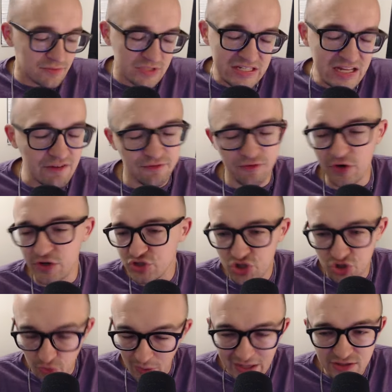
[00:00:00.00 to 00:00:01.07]
different
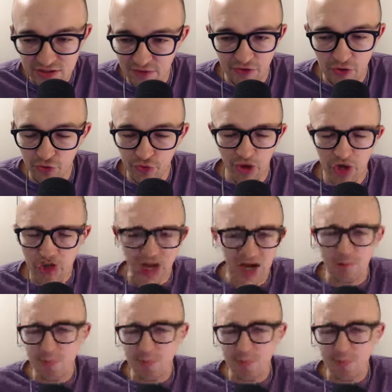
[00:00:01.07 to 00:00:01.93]
strange stuff that goes on in China.